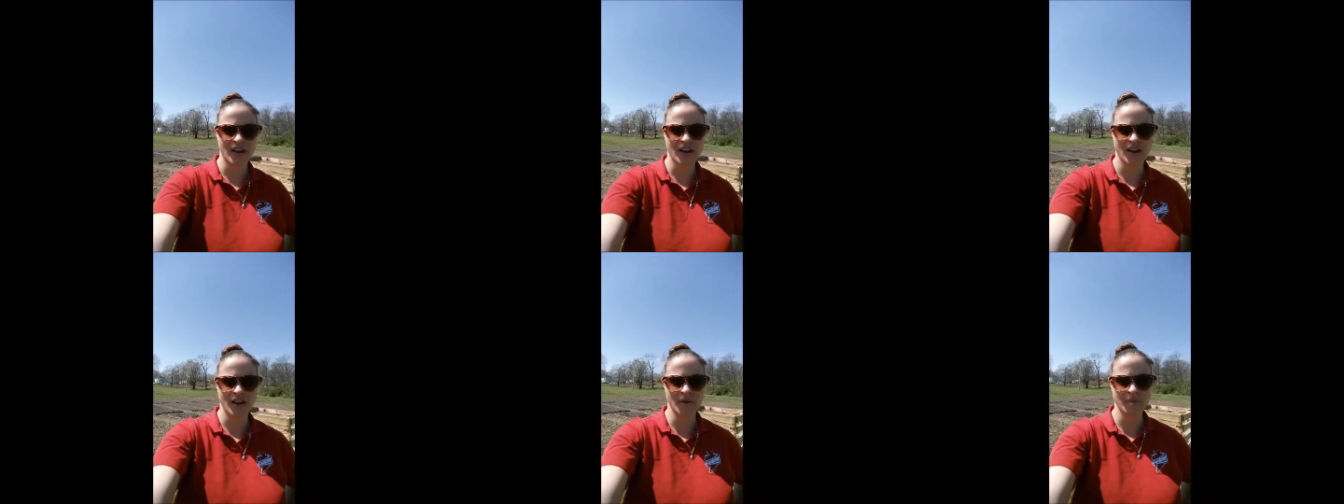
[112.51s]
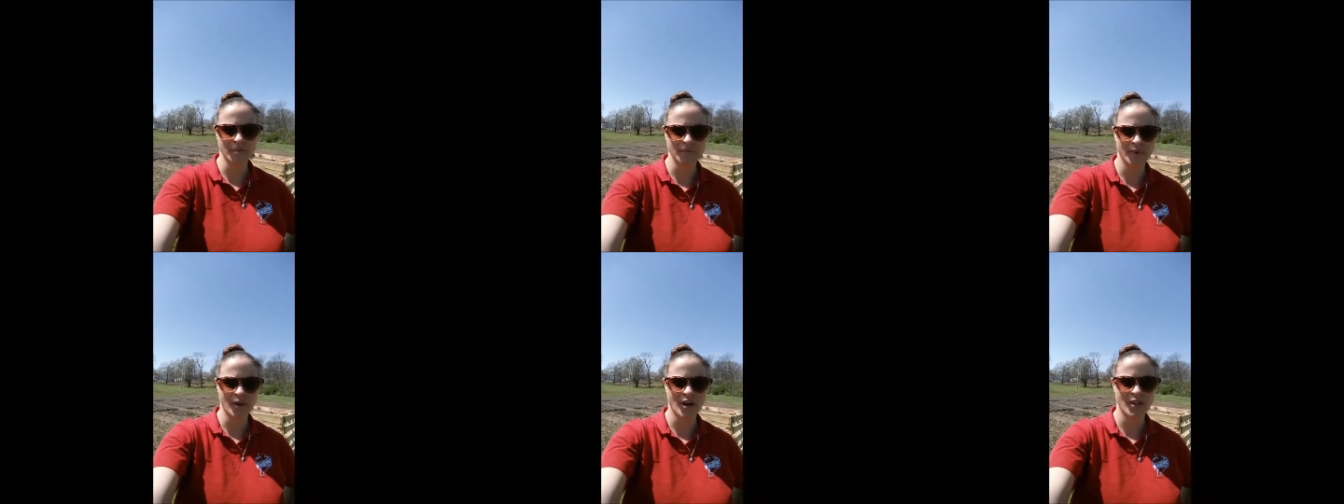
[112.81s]

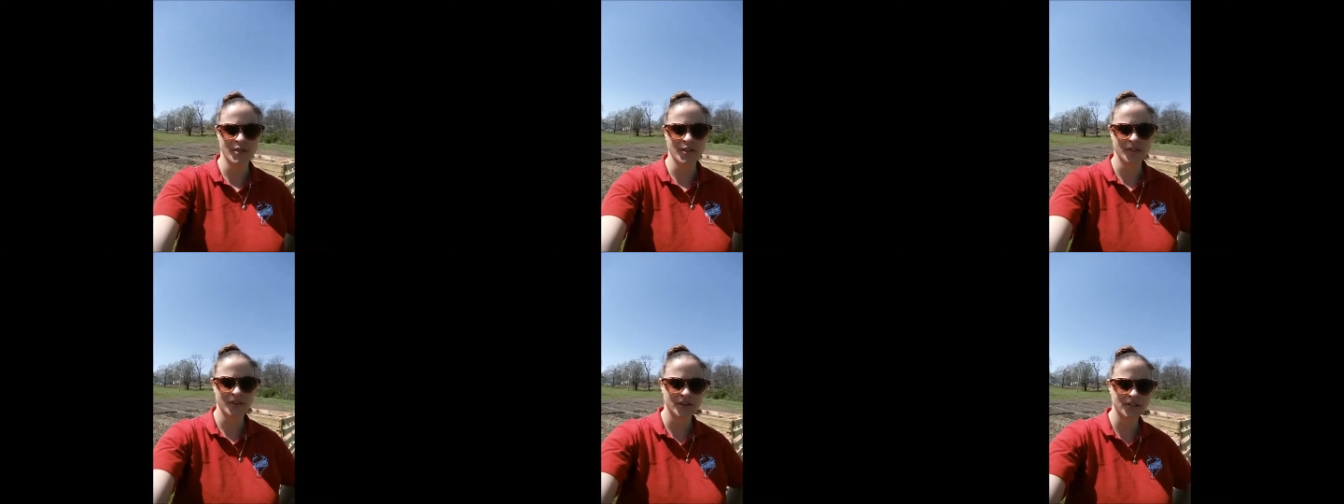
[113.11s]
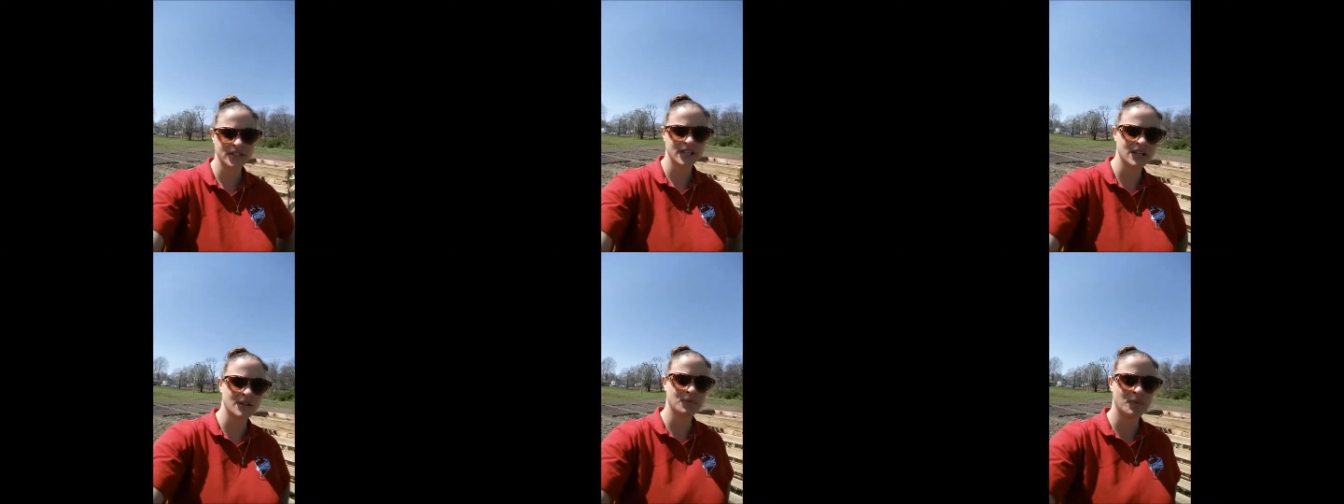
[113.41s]
Um, on the
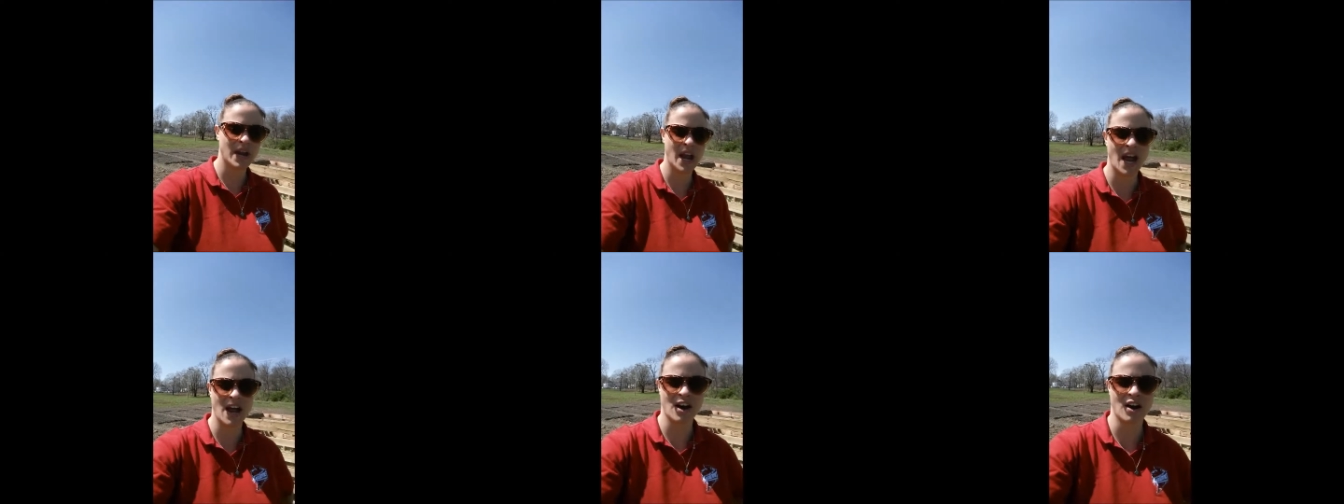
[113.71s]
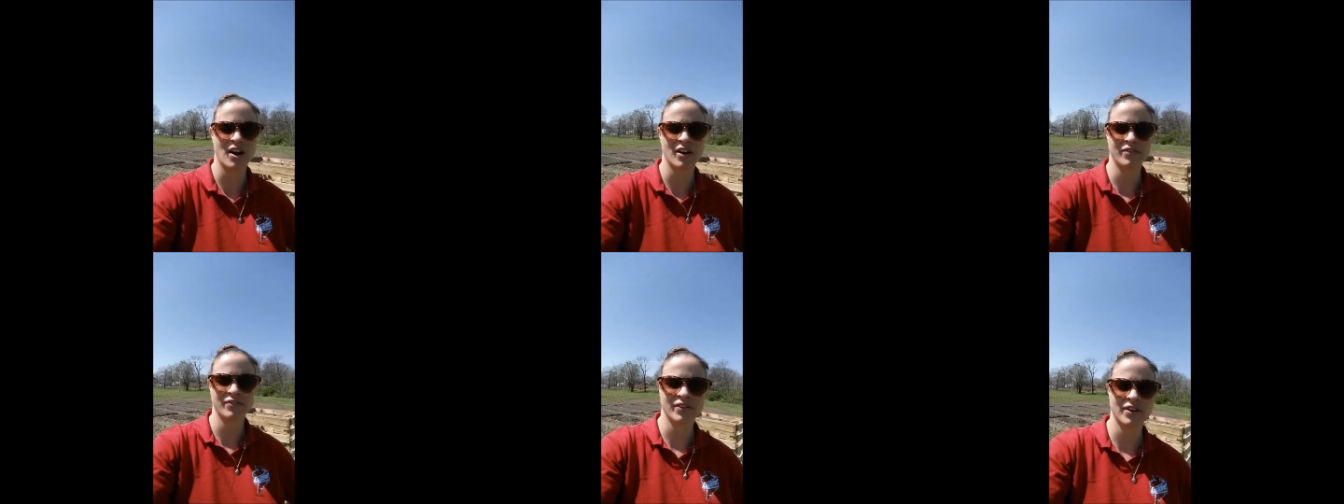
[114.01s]
13th, we
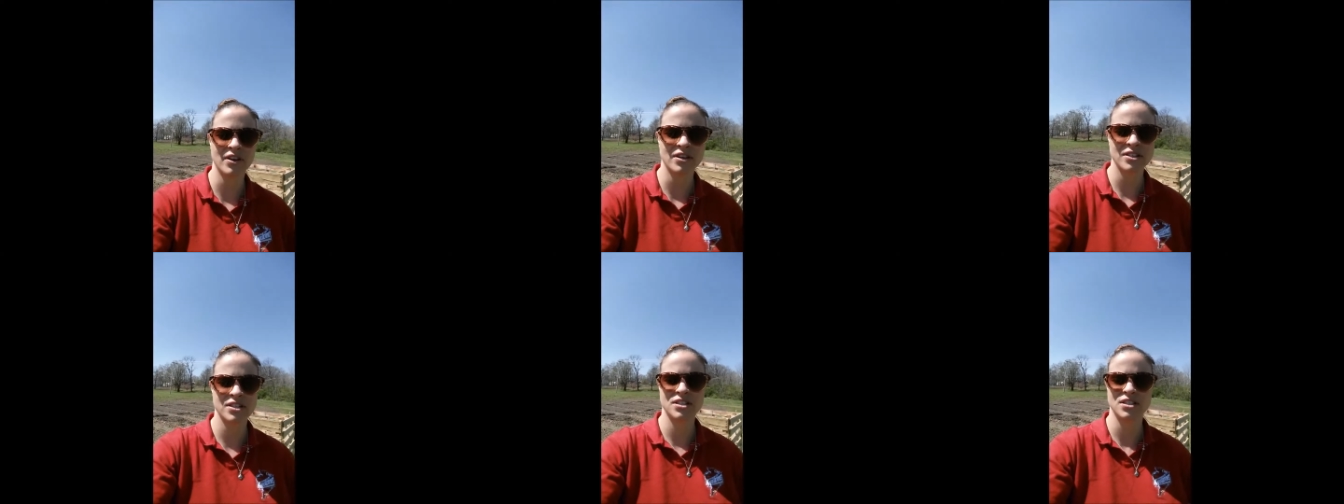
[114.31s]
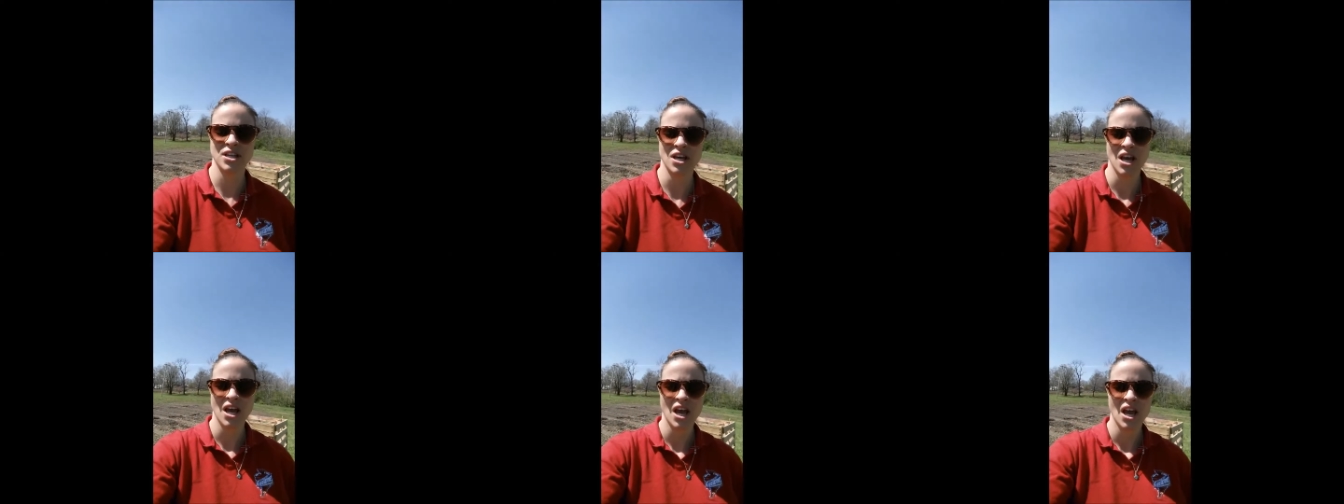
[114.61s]
had our
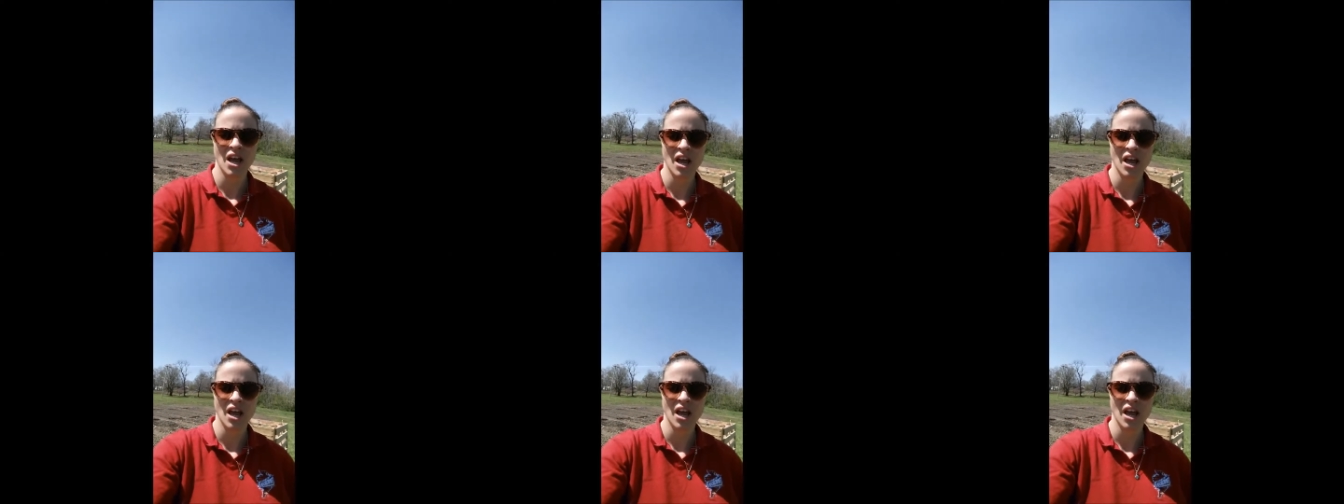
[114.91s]
first